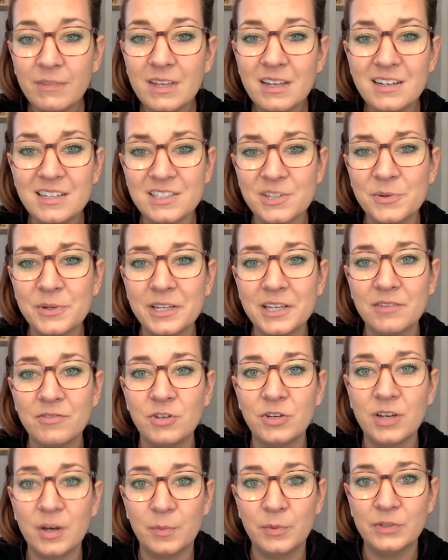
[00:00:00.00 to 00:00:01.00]
because I want to give you
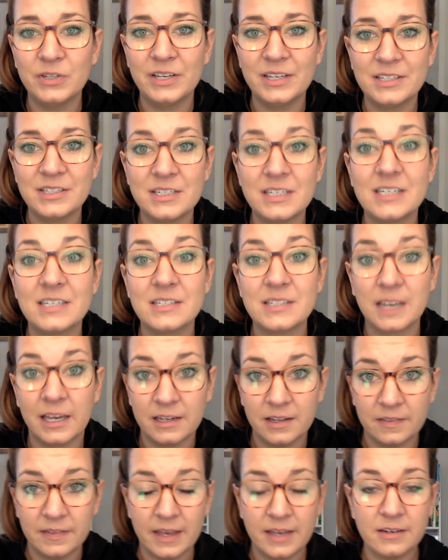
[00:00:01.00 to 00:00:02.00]
a couple days to decide
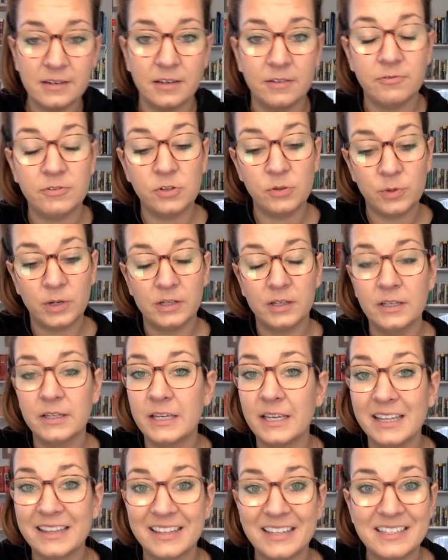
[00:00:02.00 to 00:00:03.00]
on that. If you are
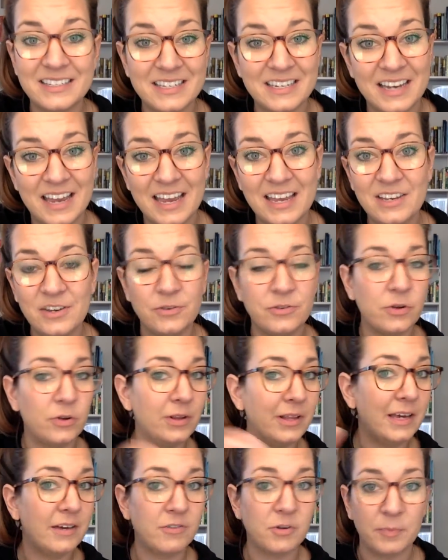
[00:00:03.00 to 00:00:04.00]
looking at things today and you
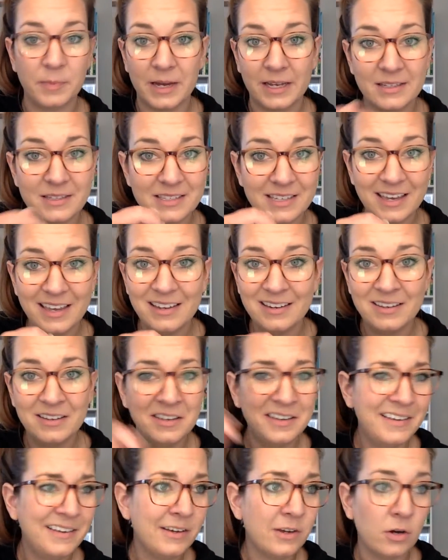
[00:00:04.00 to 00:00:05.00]
totally have your mind set,
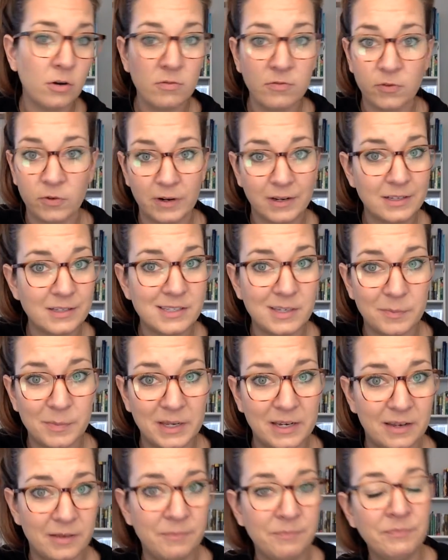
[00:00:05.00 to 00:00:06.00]
go for it,
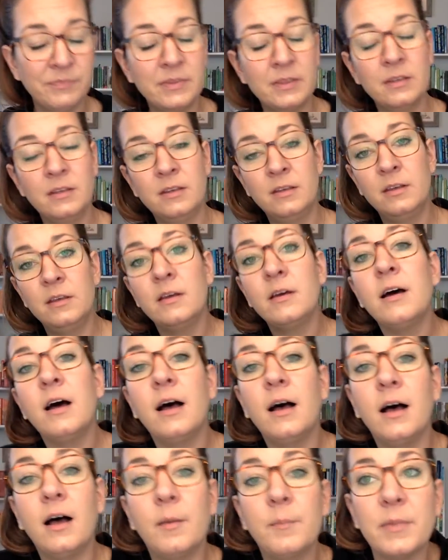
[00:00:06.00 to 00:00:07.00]
submit it.
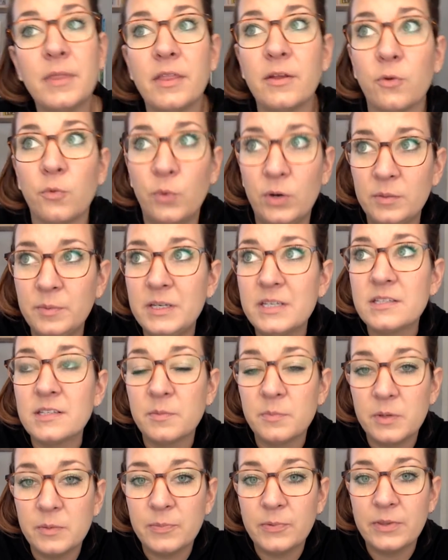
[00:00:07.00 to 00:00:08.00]
There will be
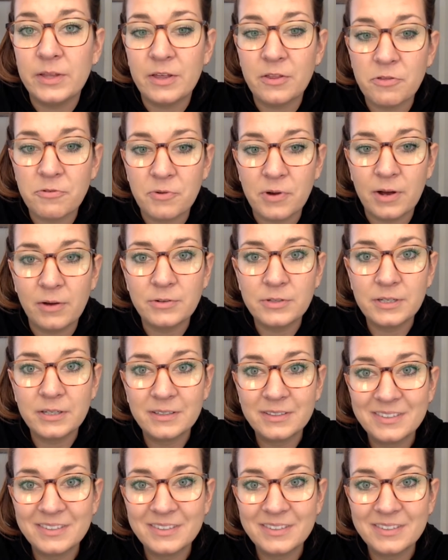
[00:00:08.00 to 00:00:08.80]
some people that throughout